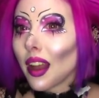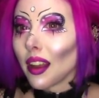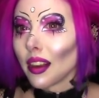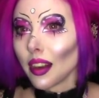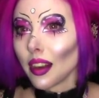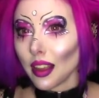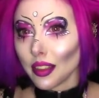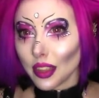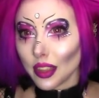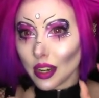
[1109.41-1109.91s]
I
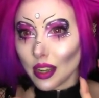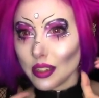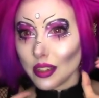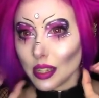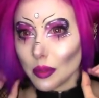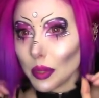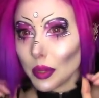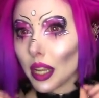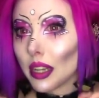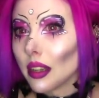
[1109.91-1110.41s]
like that
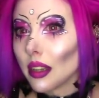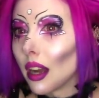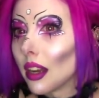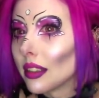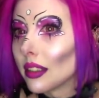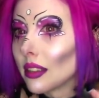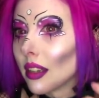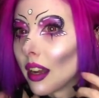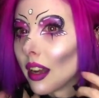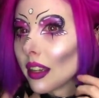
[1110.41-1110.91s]
idea, but
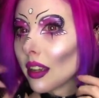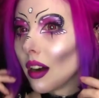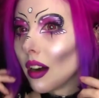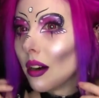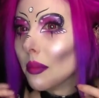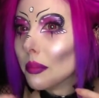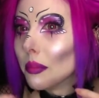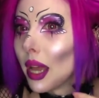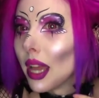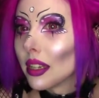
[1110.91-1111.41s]
I
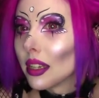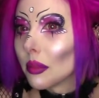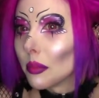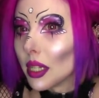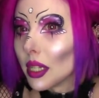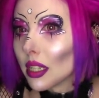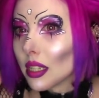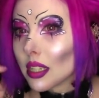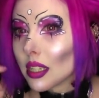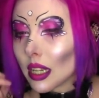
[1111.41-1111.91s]
can't bear to
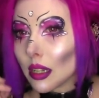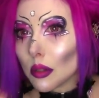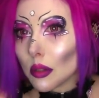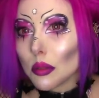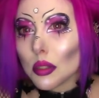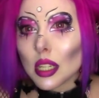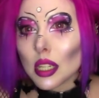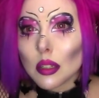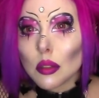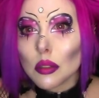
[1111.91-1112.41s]
be a
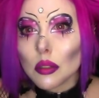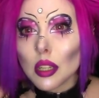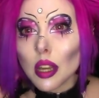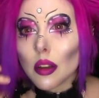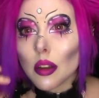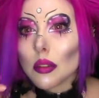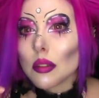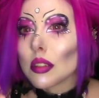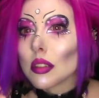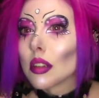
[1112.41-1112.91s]
single
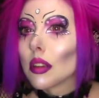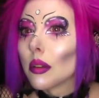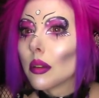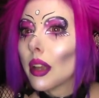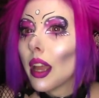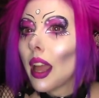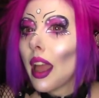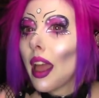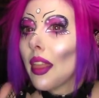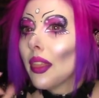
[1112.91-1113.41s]
tone, so
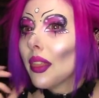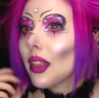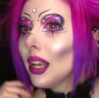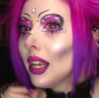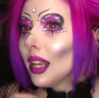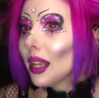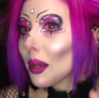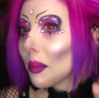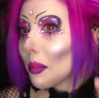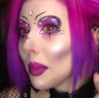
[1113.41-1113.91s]
the
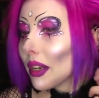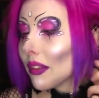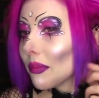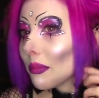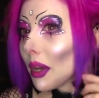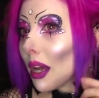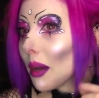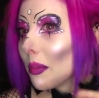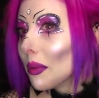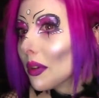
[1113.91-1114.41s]
little bit
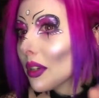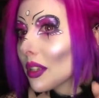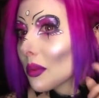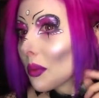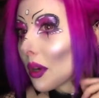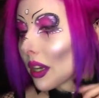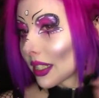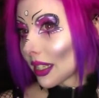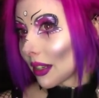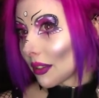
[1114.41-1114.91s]
of purple has
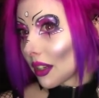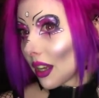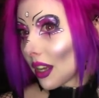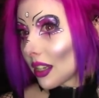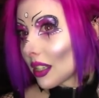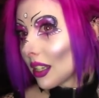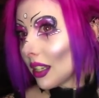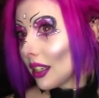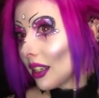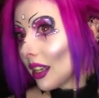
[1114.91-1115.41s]
worked out nicely.